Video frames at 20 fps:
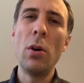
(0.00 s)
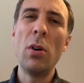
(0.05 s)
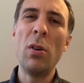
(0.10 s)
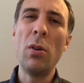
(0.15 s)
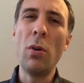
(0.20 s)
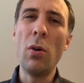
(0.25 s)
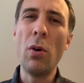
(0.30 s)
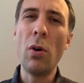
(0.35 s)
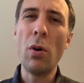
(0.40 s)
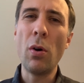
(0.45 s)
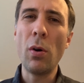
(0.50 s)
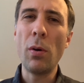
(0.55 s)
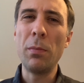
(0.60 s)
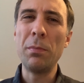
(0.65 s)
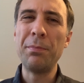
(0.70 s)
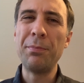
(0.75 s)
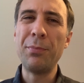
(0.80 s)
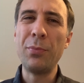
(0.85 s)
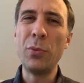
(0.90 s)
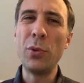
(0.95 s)

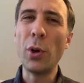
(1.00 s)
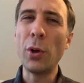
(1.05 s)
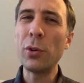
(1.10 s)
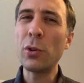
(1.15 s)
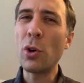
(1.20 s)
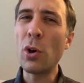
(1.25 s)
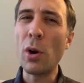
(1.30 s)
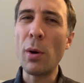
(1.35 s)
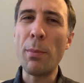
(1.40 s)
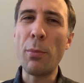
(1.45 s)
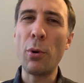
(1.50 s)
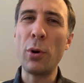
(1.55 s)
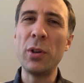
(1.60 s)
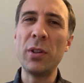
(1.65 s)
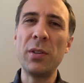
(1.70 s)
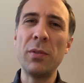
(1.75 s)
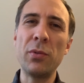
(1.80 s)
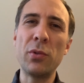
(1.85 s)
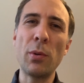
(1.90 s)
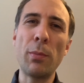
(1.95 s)
or
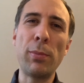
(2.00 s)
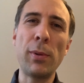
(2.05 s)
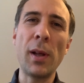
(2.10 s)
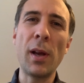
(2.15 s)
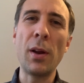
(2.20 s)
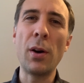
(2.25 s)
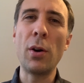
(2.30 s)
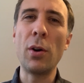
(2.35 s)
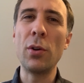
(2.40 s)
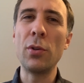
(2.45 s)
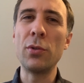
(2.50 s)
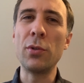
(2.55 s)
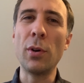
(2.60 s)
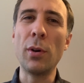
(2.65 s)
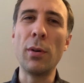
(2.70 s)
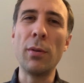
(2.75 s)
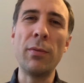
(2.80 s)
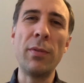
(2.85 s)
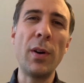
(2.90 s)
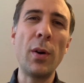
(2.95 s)
non-cooperative suppliers
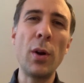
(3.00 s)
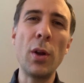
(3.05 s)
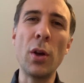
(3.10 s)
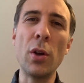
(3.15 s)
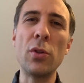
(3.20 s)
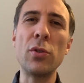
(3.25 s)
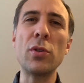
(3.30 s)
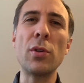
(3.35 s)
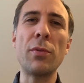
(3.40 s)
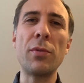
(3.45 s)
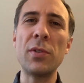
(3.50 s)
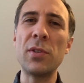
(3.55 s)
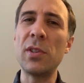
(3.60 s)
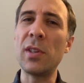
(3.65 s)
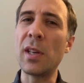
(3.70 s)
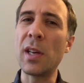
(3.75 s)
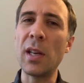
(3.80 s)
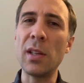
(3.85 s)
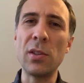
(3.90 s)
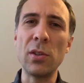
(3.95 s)
or very
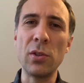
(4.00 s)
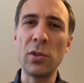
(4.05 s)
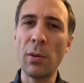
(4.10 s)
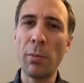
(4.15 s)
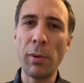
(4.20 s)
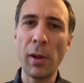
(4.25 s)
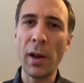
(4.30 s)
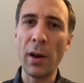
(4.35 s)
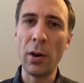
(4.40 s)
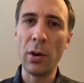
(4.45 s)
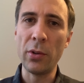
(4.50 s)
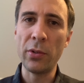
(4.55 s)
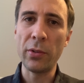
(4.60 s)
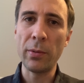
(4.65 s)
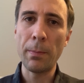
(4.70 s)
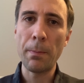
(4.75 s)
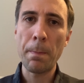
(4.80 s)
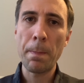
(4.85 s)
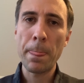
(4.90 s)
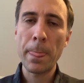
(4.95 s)
unsophisticated
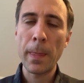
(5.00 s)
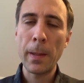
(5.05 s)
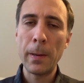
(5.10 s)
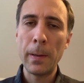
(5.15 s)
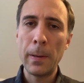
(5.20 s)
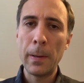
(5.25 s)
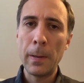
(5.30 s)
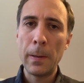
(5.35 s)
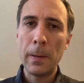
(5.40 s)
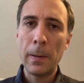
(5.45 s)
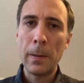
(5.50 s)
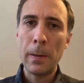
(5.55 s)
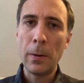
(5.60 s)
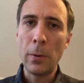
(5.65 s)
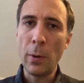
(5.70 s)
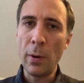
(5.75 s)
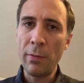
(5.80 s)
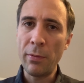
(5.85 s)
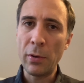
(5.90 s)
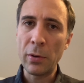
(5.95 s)
suppliers.
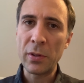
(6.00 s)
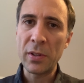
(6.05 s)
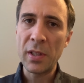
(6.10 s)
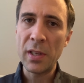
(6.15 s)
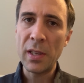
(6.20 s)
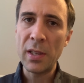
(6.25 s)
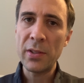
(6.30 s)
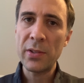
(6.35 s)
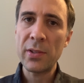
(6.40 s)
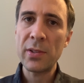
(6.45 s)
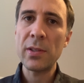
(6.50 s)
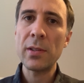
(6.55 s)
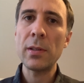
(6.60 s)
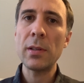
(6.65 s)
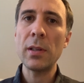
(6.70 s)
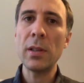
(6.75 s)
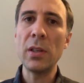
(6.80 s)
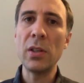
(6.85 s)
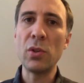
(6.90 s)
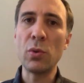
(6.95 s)
However,
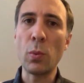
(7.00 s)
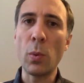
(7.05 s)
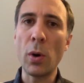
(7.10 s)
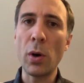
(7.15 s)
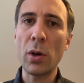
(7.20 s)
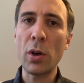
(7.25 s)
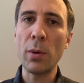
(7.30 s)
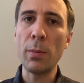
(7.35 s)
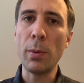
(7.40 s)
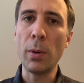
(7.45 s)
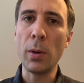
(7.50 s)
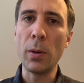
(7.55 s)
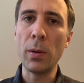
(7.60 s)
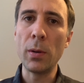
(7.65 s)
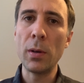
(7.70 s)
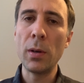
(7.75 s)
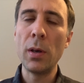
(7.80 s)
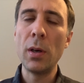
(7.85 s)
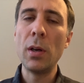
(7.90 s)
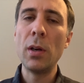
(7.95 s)
this is
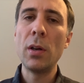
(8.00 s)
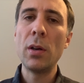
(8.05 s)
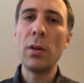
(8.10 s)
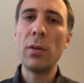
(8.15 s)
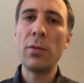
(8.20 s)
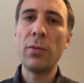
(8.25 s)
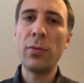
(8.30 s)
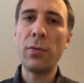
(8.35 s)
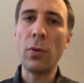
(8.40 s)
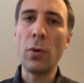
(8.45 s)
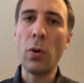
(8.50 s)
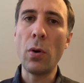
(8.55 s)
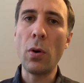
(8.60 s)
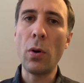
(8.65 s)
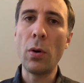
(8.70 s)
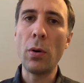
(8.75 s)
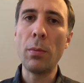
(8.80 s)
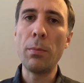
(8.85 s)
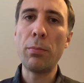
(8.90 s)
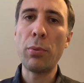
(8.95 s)
workable
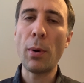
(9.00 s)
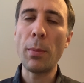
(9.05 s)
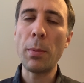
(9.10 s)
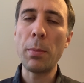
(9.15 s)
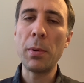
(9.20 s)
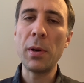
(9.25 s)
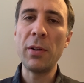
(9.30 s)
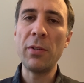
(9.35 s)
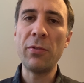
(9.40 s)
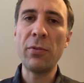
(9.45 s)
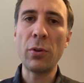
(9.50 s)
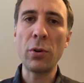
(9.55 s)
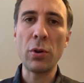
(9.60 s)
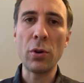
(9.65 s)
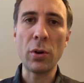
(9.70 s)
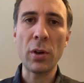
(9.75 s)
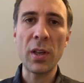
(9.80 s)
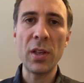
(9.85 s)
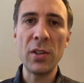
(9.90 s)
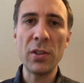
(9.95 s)
probably for
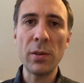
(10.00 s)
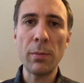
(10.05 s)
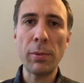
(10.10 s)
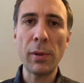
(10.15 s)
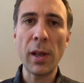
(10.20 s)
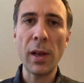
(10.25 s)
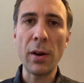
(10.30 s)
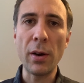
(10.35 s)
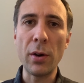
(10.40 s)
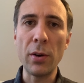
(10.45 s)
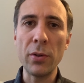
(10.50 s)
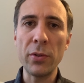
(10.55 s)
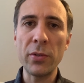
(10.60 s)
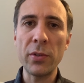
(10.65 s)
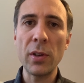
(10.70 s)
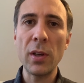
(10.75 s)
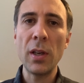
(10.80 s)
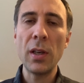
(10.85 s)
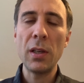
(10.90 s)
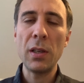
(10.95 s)
your key
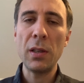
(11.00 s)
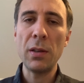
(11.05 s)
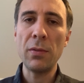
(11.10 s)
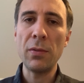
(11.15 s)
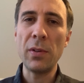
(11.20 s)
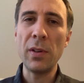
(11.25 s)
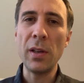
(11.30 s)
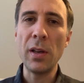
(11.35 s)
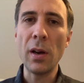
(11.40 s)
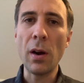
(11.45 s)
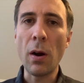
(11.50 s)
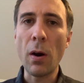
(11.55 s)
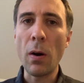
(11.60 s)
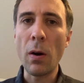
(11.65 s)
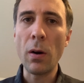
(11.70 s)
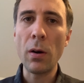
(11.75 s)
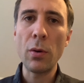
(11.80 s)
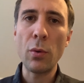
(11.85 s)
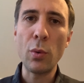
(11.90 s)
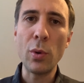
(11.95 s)
suppliers if they
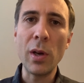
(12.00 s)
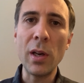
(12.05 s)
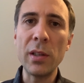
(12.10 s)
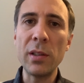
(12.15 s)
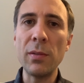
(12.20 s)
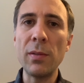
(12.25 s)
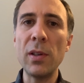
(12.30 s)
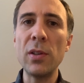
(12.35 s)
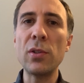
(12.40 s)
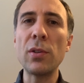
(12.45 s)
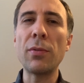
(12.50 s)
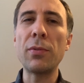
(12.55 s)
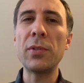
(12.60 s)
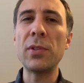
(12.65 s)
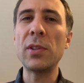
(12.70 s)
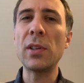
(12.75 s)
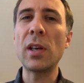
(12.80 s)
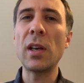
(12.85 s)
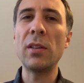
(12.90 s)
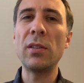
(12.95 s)
are relatively
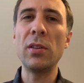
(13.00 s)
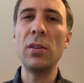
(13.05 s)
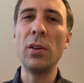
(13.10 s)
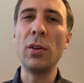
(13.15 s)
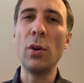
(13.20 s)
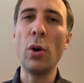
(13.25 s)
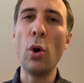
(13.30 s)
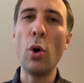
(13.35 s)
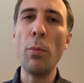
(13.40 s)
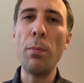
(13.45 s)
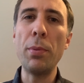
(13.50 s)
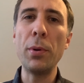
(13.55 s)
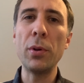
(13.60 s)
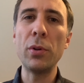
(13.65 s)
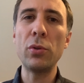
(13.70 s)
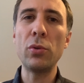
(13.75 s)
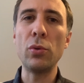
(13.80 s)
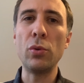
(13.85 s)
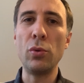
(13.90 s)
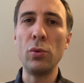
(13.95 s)
sophisticated and
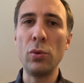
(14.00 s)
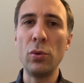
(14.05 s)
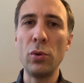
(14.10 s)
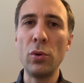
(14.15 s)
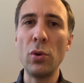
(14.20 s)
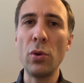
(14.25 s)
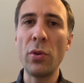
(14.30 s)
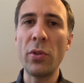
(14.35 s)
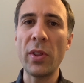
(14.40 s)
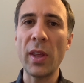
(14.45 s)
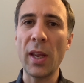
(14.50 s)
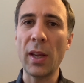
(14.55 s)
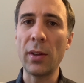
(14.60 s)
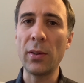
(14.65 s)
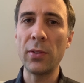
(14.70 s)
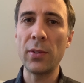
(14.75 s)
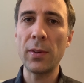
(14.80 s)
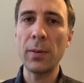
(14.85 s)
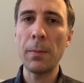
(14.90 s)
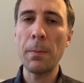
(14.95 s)
open to do new
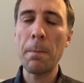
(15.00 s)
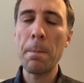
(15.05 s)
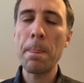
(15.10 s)
things.